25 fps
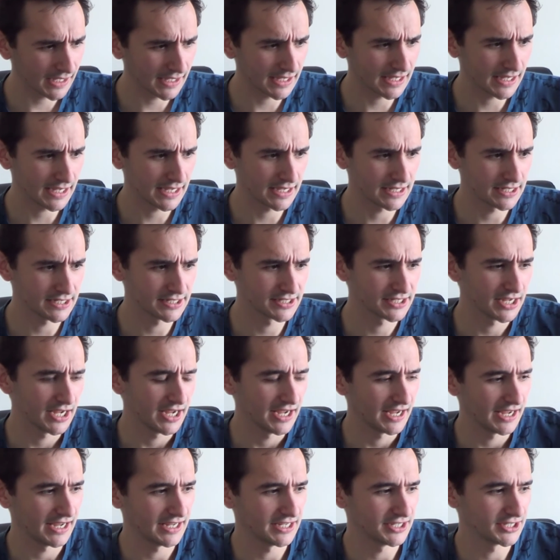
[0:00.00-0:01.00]
is
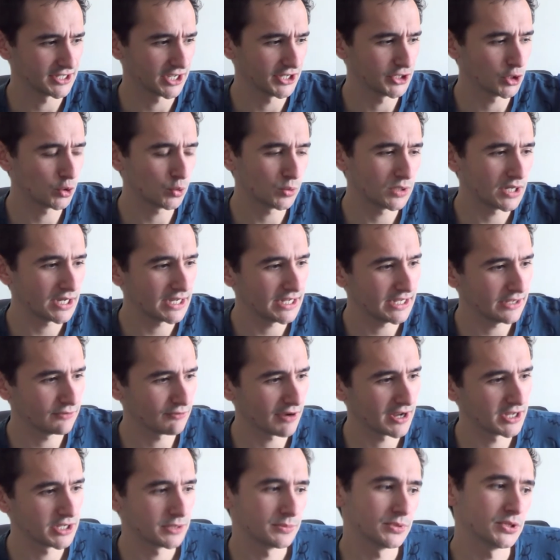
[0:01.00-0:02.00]
I don't want any
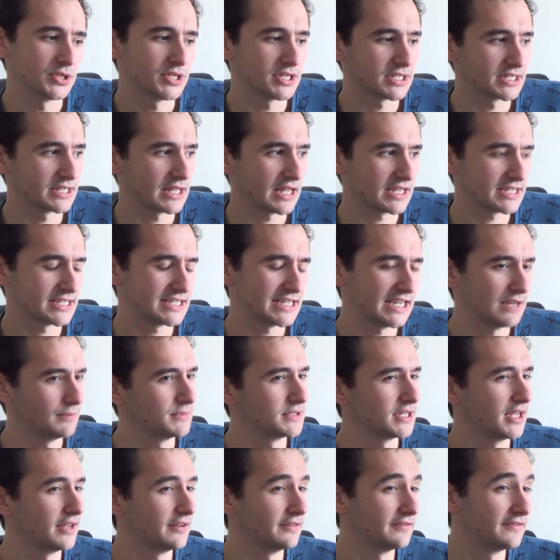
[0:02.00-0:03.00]
randomness that
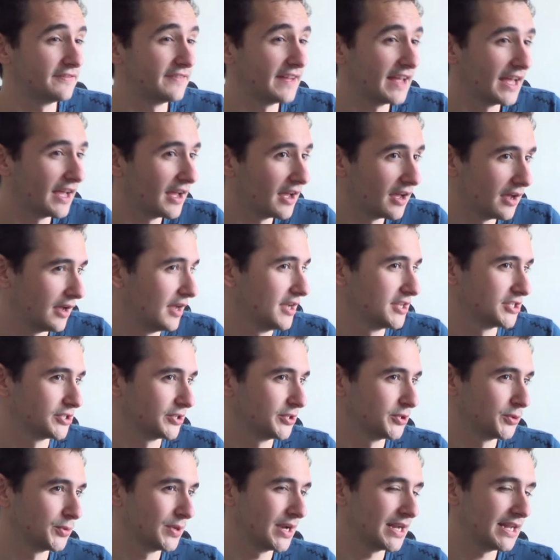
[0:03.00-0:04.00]
seems unfair. So I
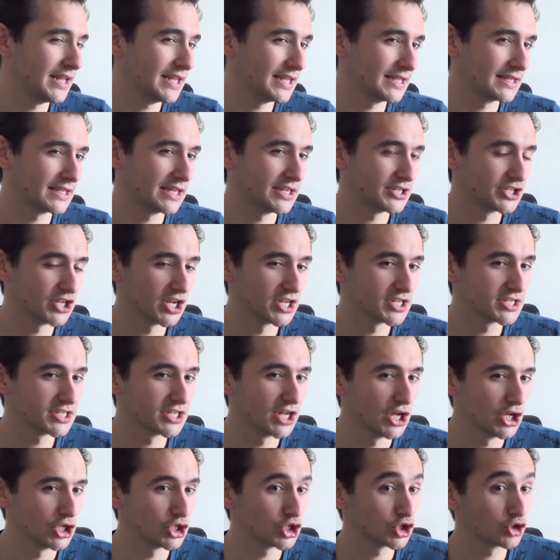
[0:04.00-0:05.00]
don't want anything that
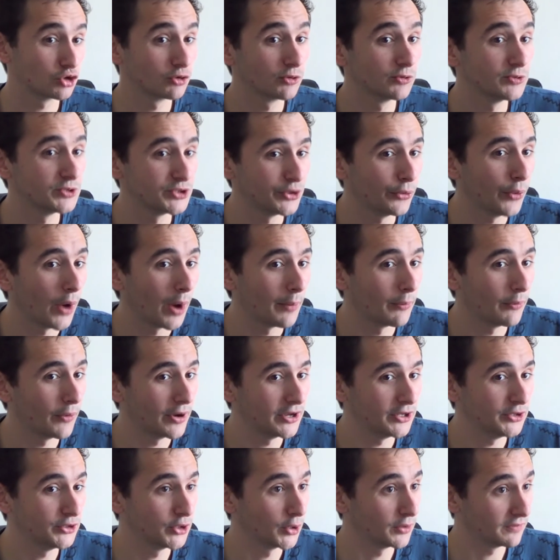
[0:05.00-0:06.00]
just screws you up
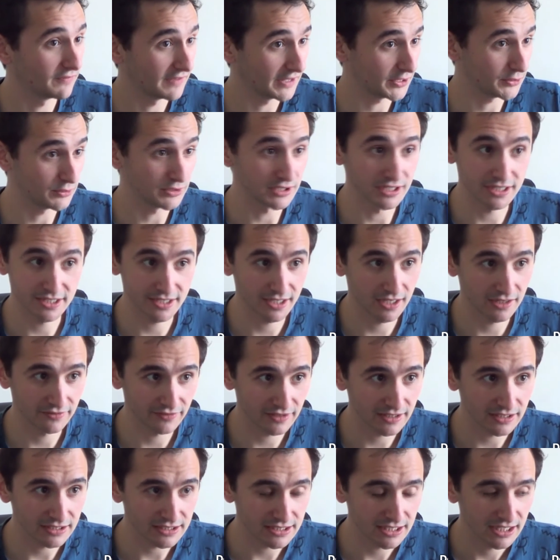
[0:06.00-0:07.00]
when you don't think you deserve
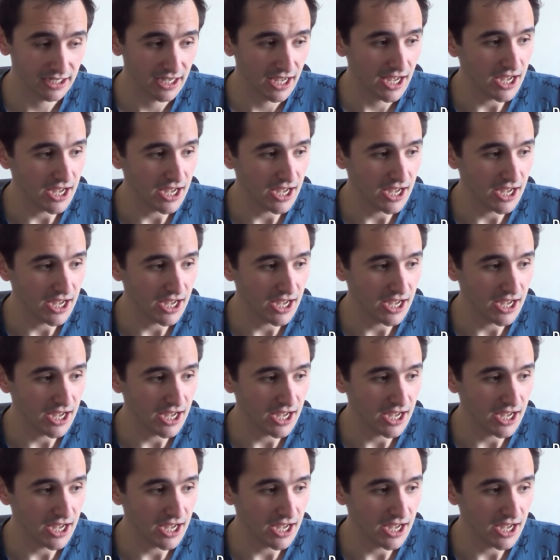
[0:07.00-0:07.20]
it.